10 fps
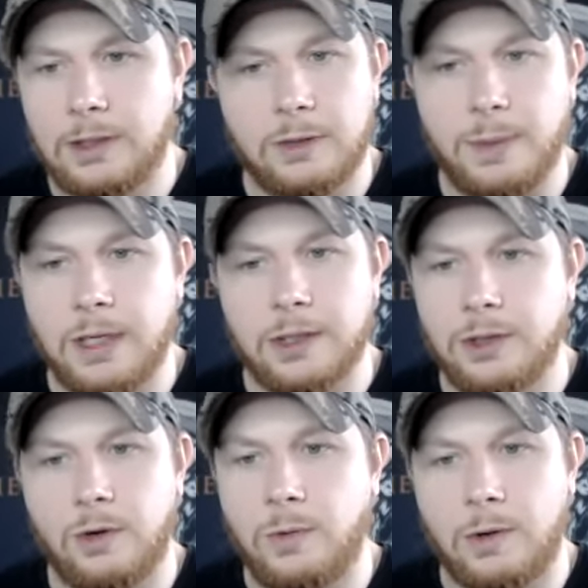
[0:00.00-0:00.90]
just because
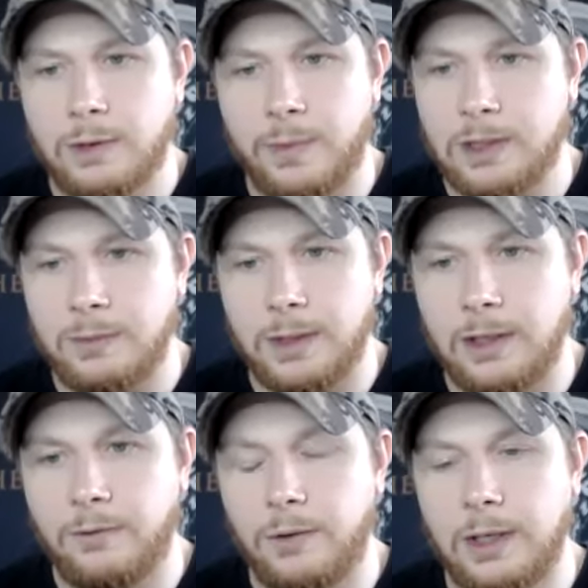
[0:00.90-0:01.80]
you don't want
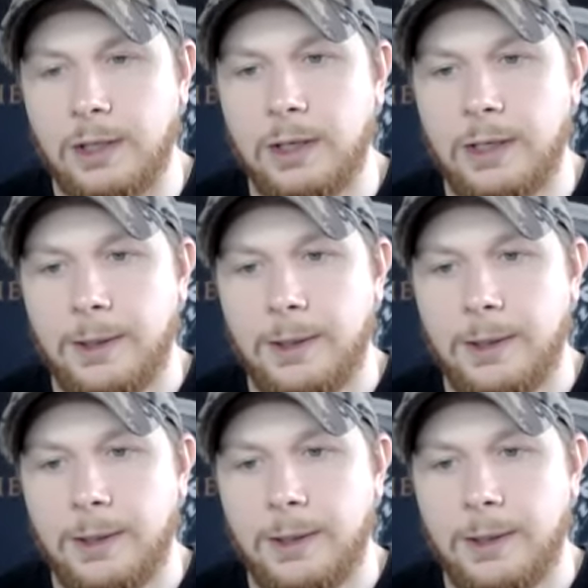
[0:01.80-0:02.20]
responsibility for it.